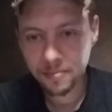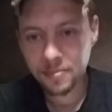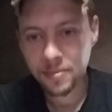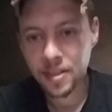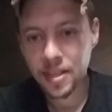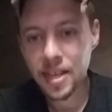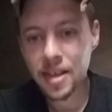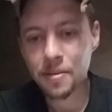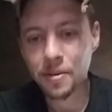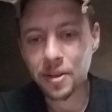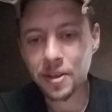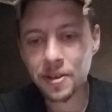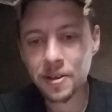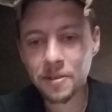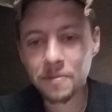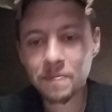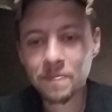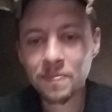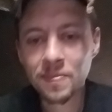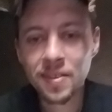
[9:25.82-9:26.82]
There we go.
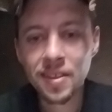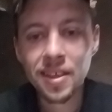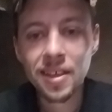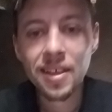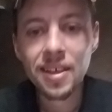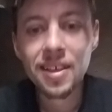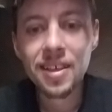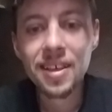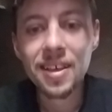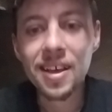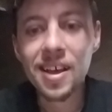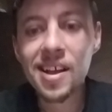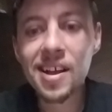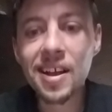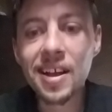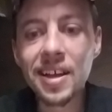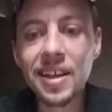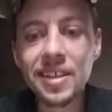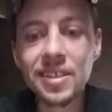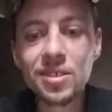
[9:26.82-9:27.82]

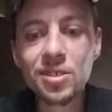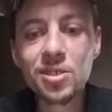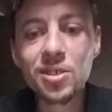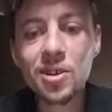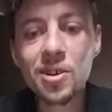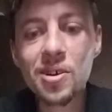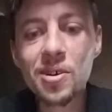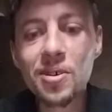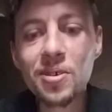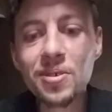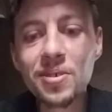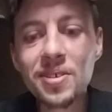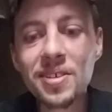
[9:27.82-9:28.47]
Alright, so